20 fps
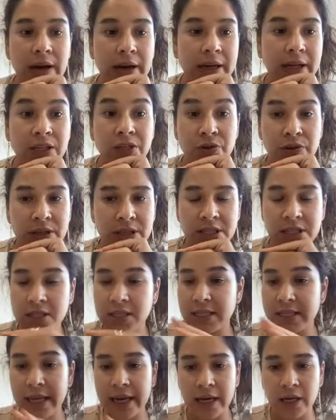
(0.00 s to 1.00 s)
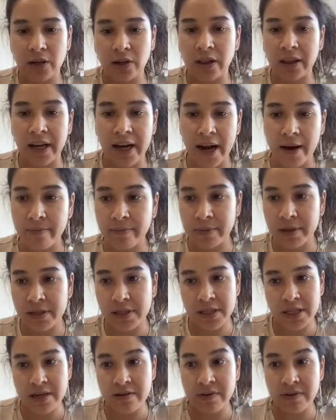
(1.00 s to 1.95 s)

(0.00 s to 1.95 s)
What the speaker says: Like you can just see it on the numbers.